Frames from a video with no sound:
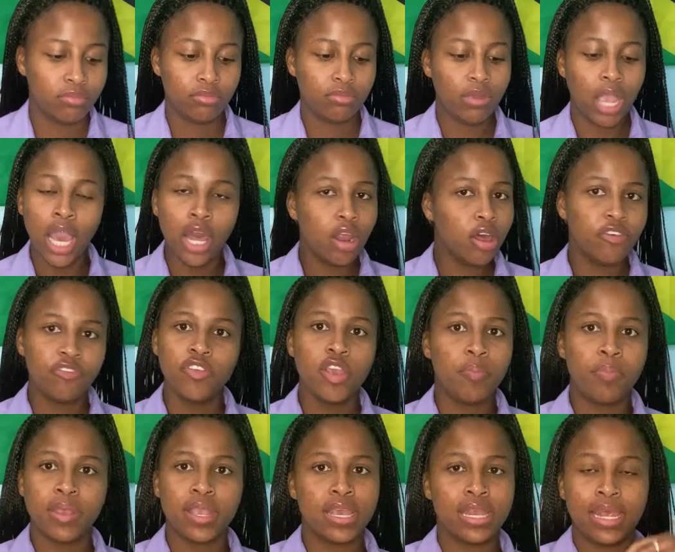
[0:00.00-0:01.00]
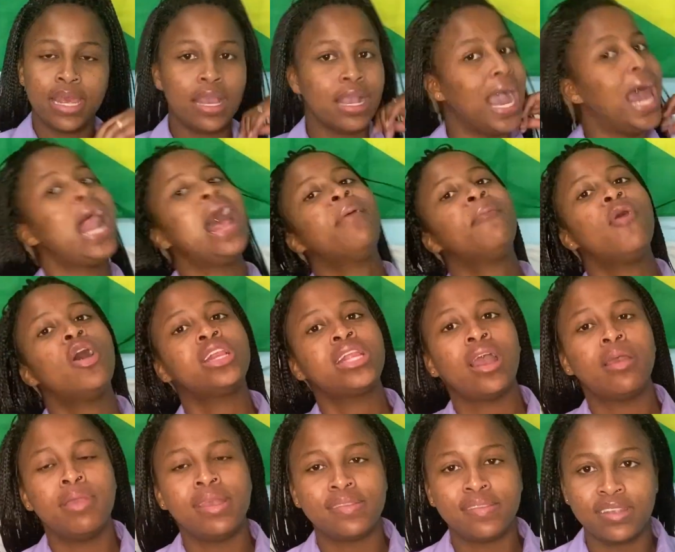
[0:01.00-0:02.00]
I don't feel picking it. Go on about your
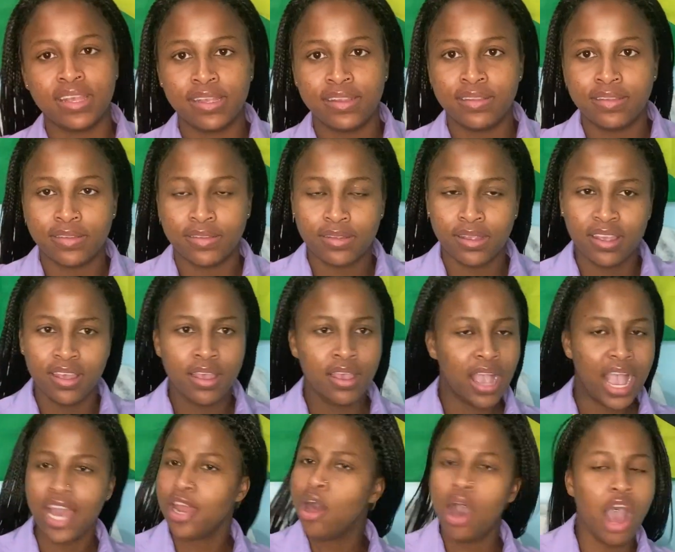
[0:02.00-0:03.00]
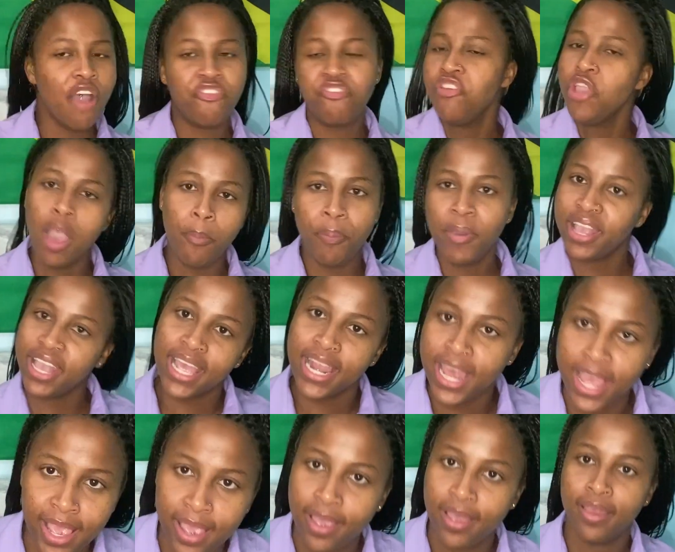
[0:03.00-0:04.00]
business. I don't feel picking
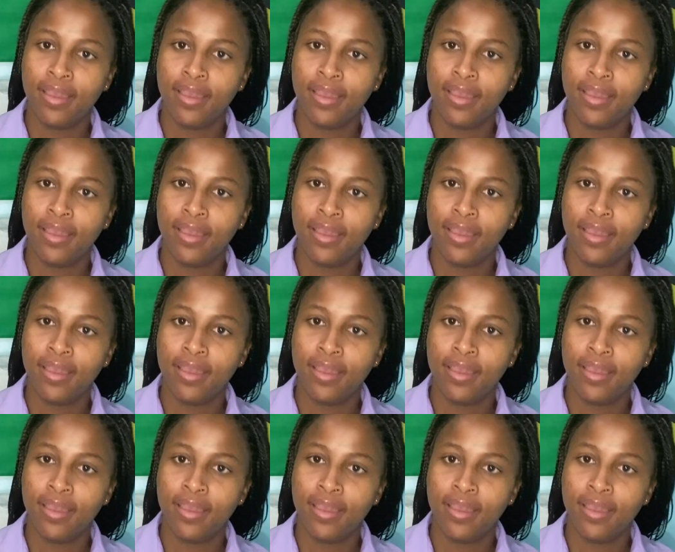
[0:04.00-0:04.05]
it.